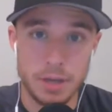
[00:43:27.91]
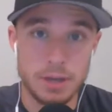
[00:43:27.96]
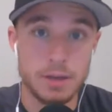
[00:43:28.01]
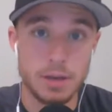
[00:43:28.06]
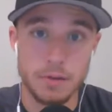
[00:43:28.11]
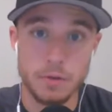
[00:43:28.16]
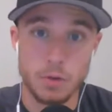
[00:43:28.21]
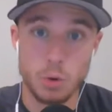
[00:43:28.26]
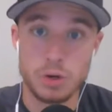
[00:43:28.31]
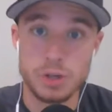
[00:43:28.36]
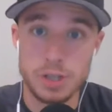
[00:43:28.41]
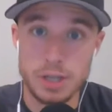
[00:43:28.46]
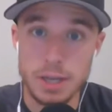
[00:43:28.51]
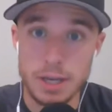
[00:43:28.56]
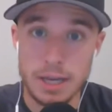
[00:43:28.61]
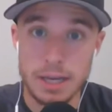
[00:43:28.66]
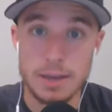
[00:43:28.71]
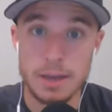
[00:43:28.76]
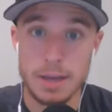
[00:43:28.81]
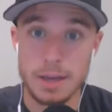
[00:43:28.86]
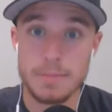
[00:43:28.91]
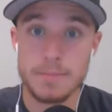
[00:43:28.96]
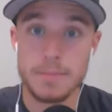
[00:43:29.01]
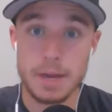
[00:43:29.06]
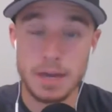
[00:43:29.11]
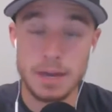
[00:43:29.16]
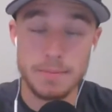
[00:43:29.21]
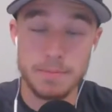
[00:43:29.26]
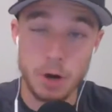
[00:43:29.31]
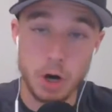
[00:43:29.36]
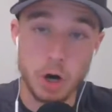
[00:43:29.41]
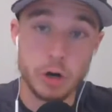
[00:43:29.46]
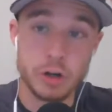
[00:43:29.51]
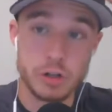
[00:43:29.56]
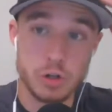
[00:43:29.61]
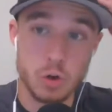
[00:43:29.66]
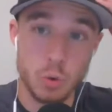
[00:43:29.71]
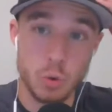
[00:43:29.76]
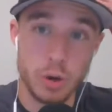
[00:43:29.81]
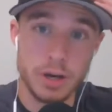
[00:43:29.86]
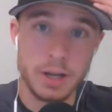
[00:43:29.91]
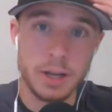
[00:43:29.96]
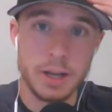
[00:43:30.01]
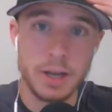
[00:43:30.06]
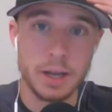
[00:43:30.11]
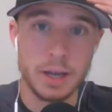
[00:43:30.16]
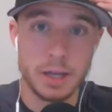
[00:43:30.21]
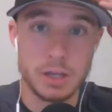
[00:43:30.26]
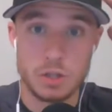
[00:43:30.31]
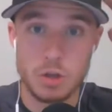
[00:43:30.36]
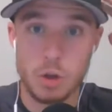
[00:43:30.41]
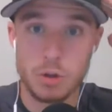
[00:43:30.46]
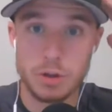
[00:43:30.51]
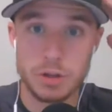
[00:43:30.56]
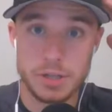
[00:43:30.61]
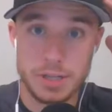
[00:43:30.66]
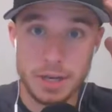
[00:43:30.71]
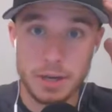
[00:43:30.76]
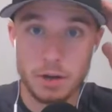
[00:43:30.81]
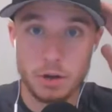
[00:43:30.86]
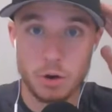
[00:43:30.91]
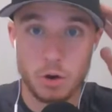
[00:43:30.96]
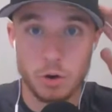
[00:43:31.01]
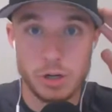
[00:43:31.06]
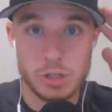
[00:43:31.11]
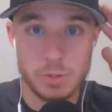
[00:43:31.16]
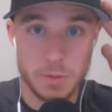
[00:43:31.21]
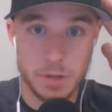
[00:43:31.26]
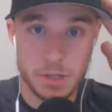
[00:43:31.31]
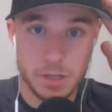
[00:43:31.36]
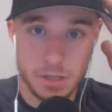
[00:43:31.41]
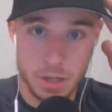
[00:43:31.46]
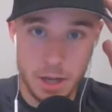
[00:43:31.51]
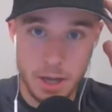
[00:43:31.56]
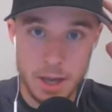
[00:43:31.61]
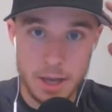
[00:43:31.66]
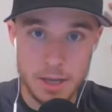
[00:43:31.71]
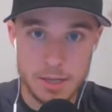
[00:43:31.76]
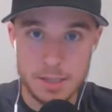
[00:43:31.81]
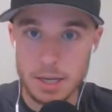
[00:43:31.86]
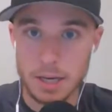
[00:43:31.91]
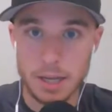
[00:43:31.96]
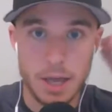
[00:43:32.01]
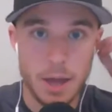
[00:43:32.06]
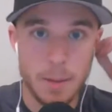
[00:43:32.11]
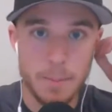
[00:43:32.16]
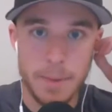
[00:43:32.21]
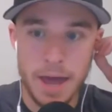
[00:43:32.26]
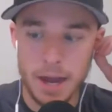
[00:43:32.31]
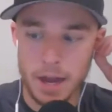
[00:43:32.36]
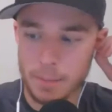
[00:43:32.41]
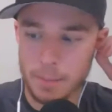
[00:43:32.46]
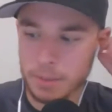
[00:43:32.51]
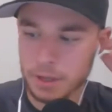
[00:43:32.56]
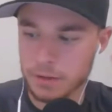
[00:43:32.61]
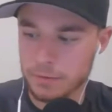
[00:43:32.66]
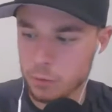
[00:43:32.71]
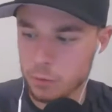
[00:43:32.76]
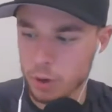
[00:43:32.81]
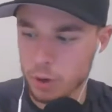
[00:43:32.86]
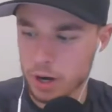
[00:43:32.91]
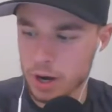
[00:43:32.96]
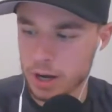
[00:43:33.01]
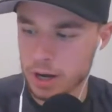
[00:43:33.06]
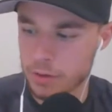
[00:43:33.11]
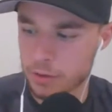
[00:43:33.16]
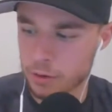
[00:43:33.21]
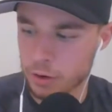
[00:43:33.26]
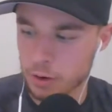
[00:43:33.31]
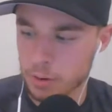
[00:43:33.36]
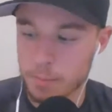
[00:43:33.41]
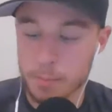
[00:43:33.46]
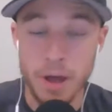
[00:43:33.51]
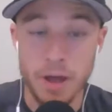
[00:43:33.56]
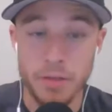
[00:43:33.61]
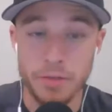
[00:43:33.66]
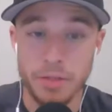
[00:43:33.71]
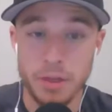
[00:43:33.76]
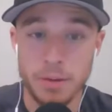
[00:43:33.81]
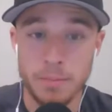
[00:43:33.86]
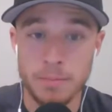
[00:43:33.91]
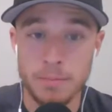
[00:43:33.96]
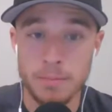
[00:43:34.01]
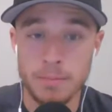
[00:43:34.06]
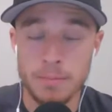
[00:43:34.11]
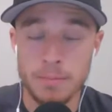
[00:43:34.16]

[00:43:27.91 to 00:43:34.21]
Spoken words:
he hurt his groin against Golden State on Christmas, didn't come back, I believe, for another month.